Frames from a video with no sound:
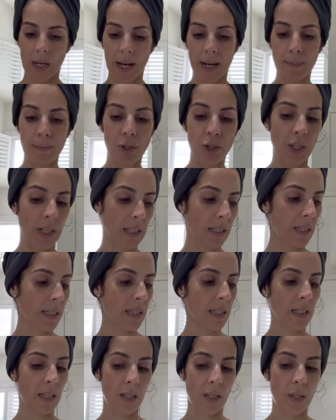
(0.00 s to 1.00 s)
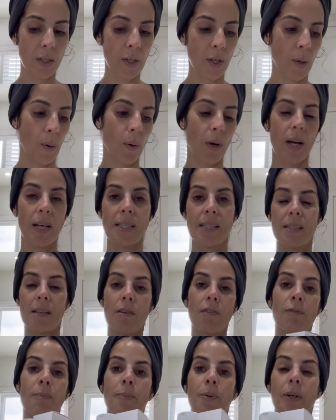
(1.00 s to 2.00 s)
I'm just, a
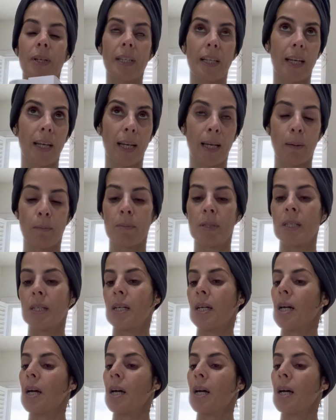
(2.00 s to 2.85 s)
self-proclaimed